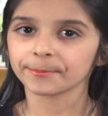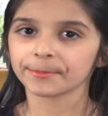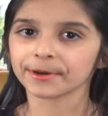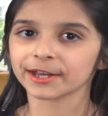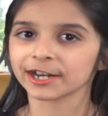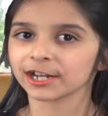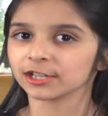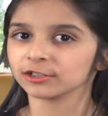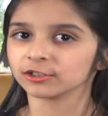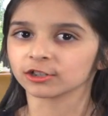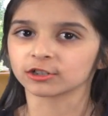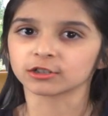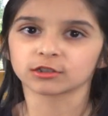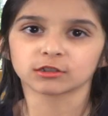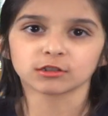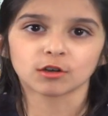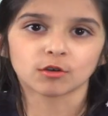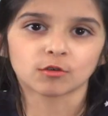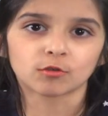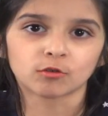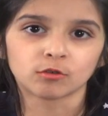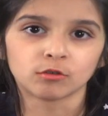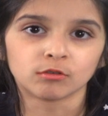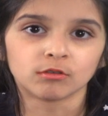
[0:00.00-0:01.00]
But it looks
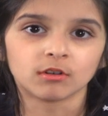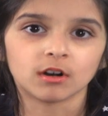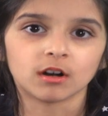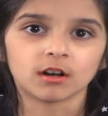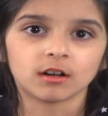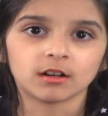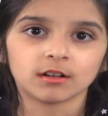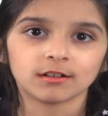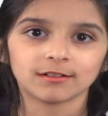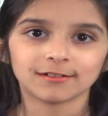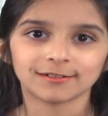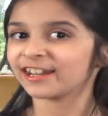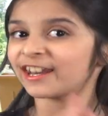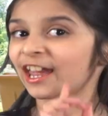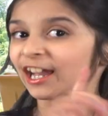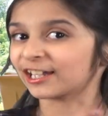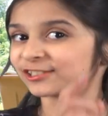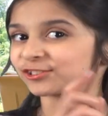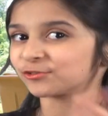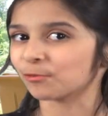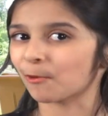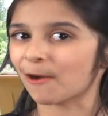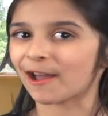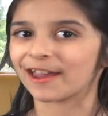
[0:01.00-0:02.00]
so cool.
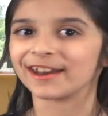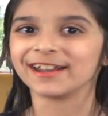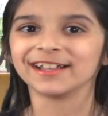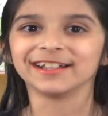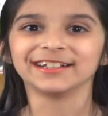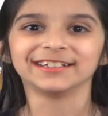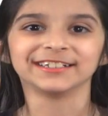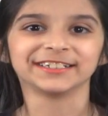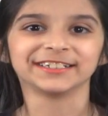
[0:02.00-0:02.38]
Next one.